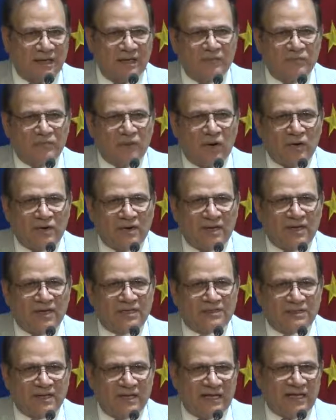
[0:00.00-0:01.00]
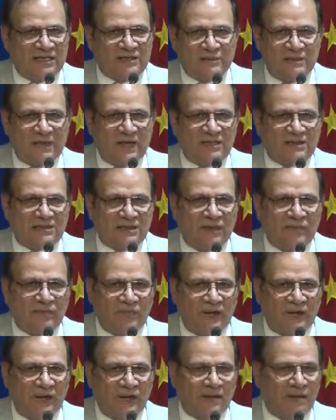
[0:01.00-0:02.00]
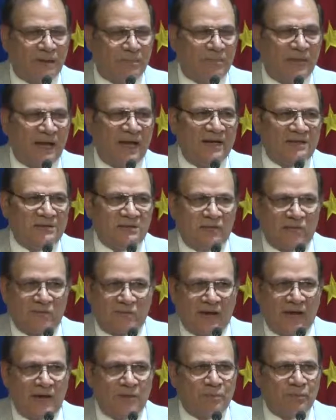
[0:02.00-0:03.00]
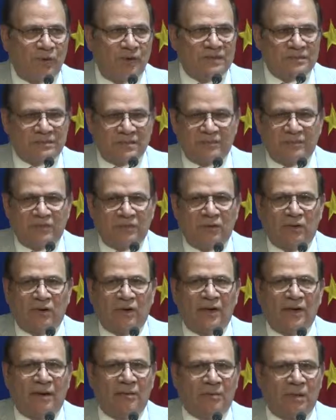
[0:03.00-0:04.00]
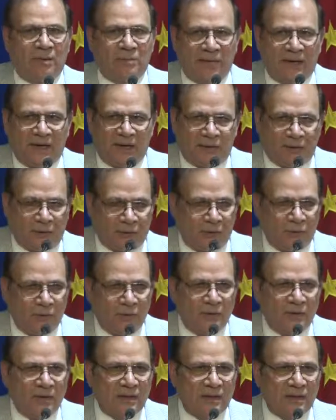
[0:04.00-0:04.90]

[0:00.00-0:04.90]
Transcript: deep waters, SPST field, the price of $5.7 MMBTU.